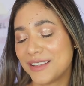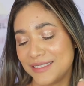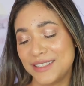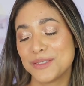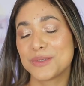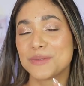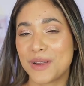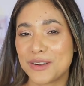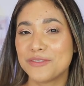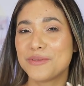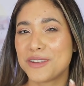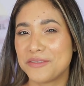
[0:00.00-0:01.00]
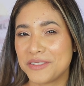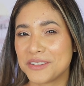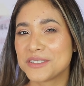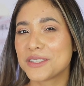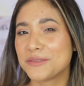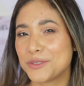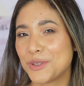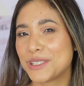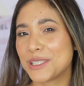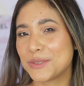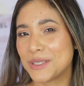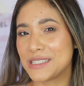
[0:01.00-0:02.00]
this was one of my fails of
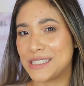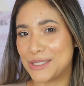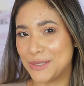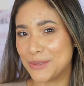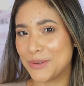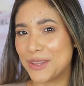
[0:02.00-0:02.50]
2022